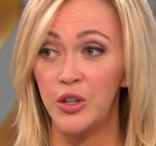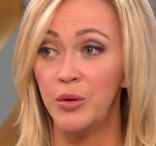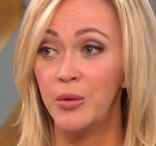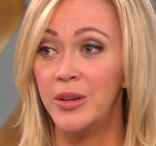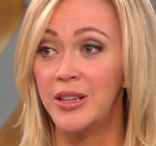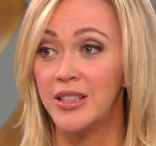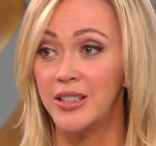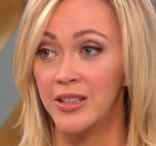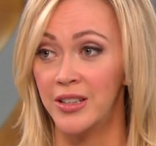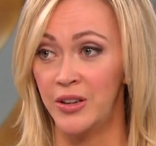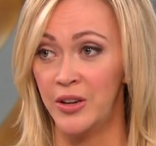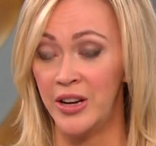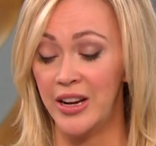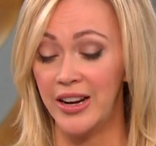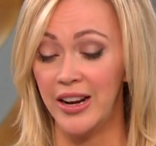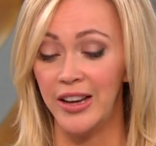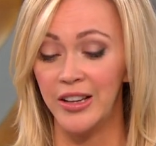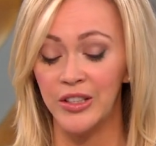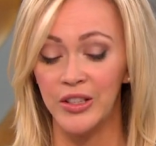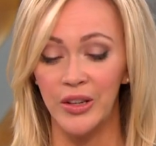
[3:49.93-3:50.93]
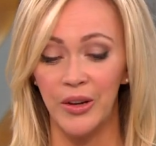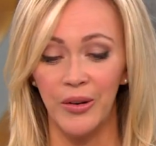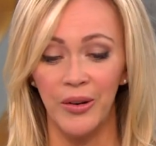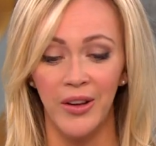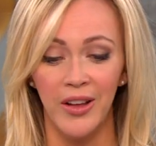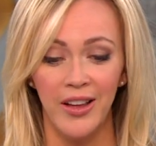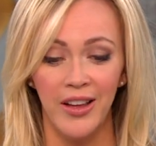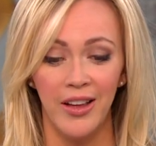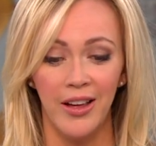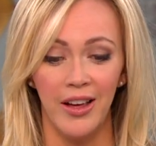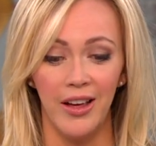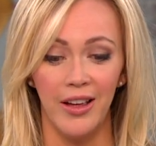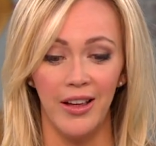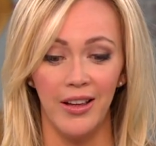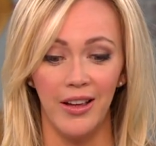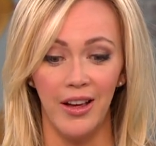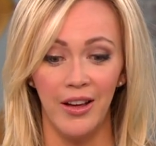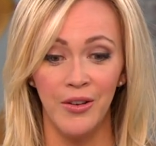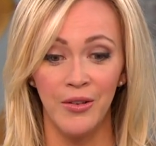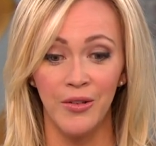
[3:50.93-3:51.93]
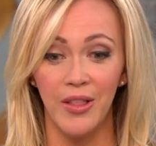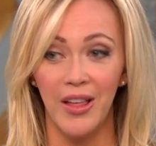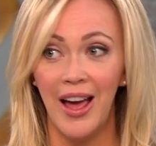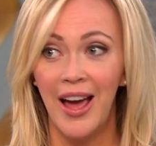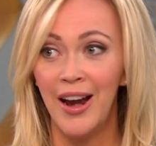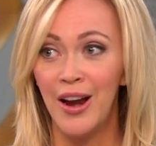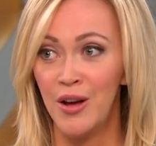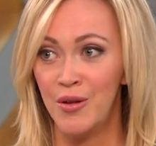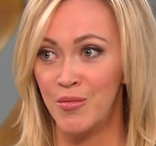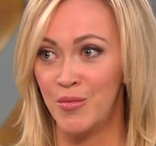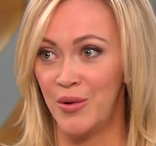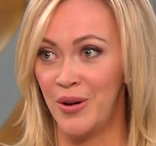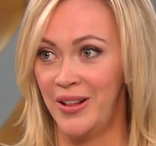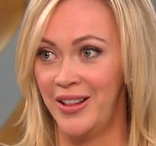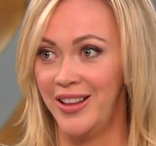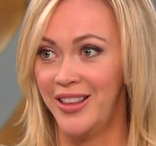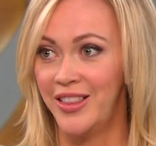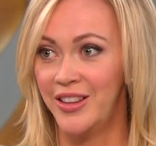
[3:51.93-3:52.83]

Do we still mm. need it? So, uh, under that umbrella,